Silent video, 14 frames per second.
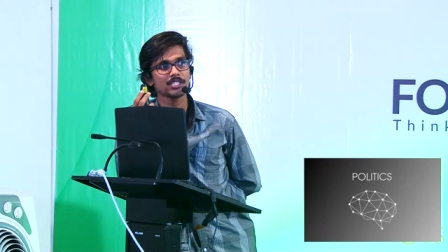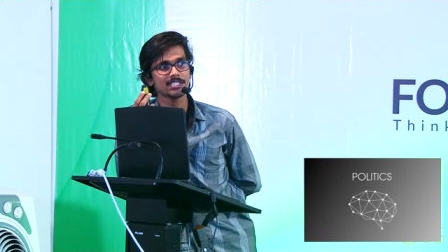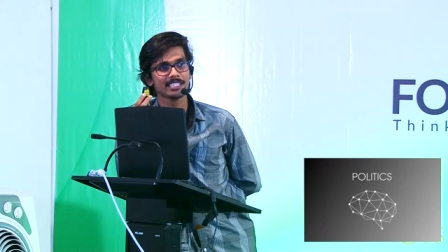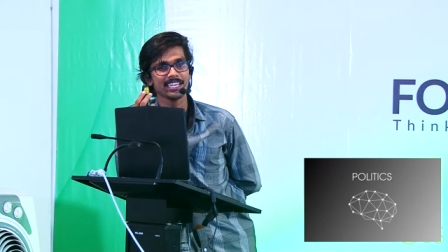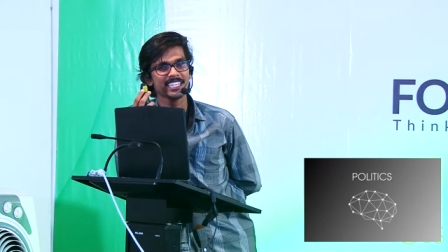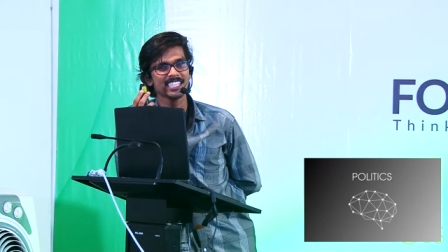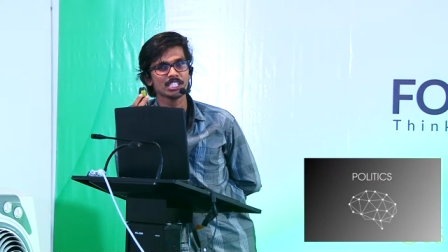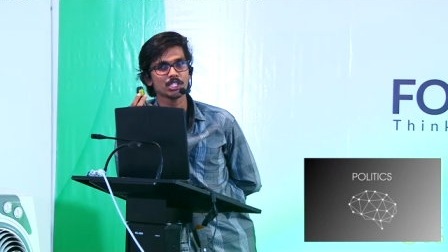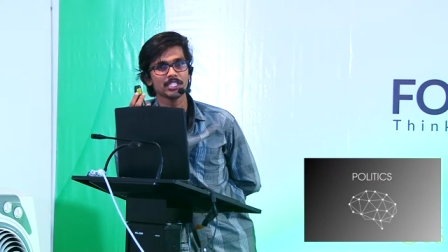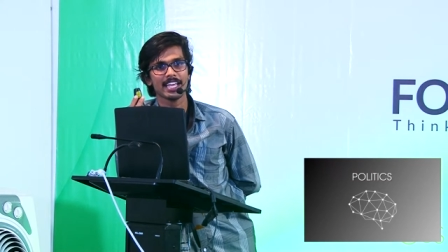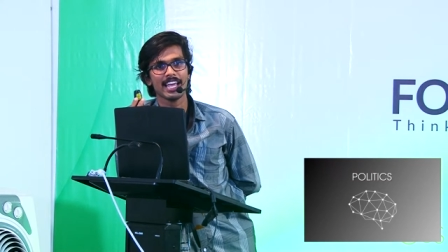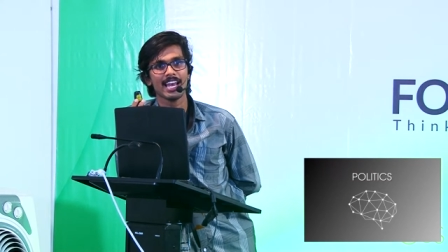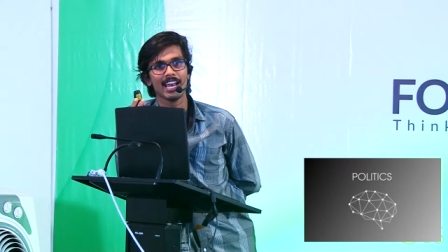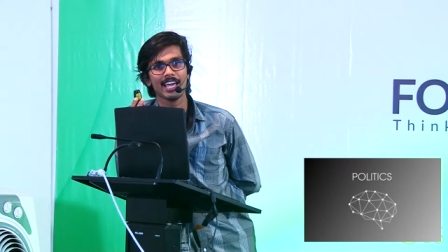saying is
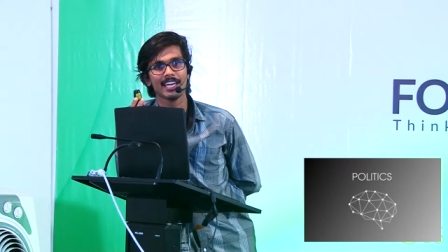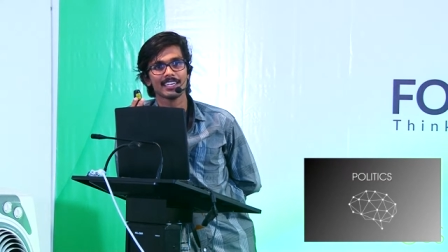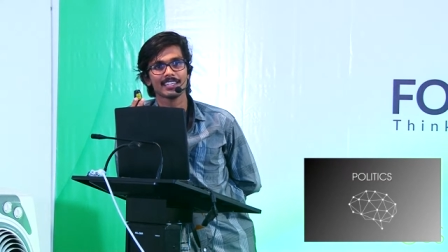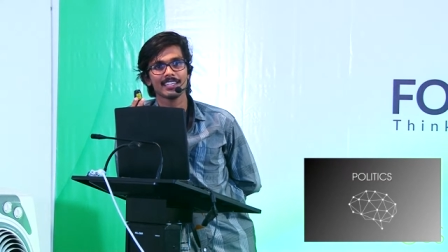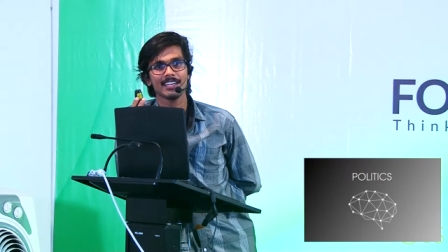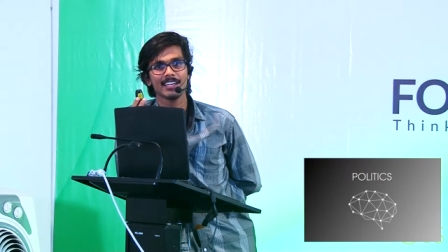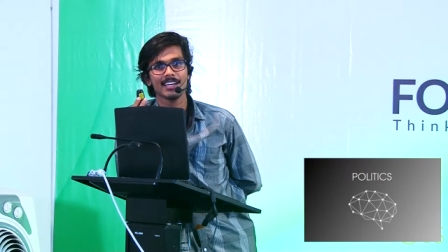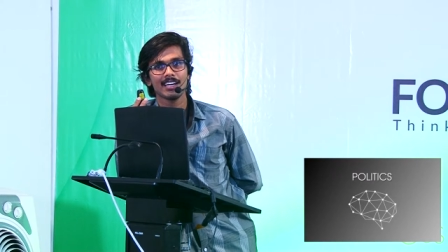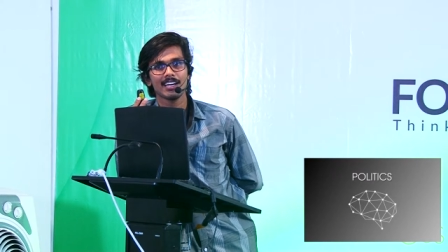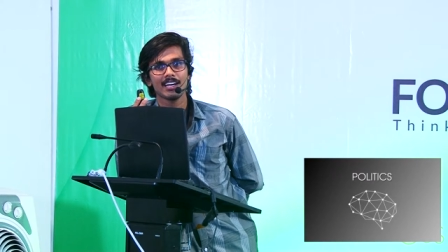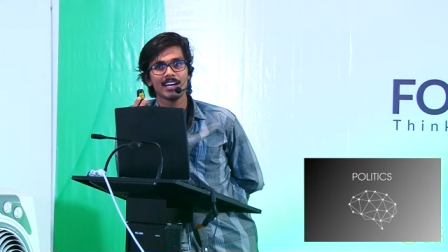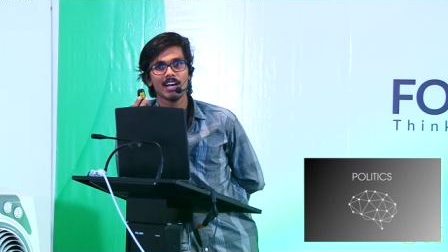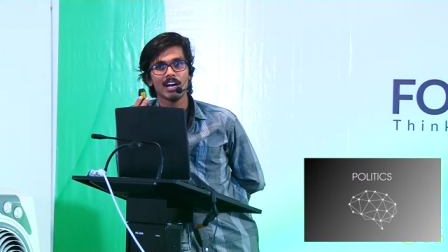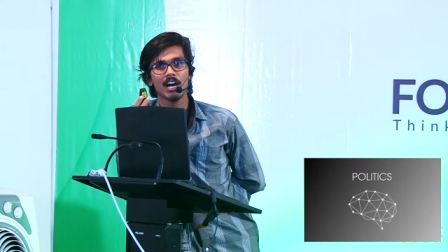a lie,
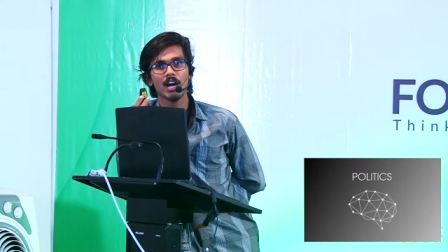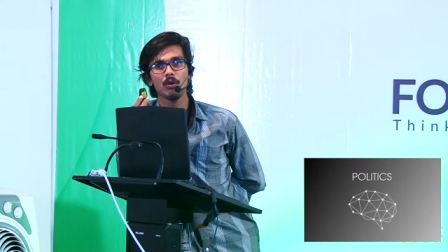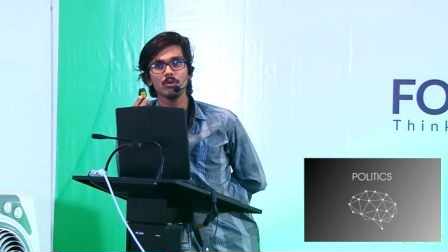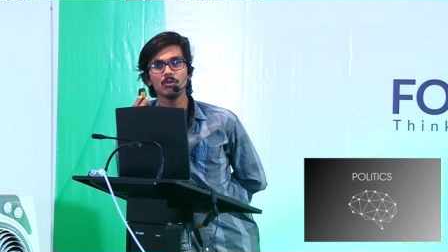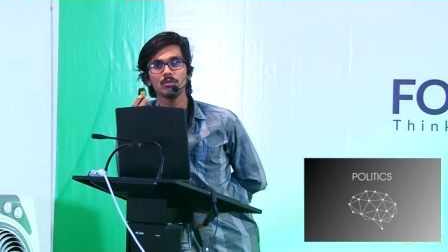how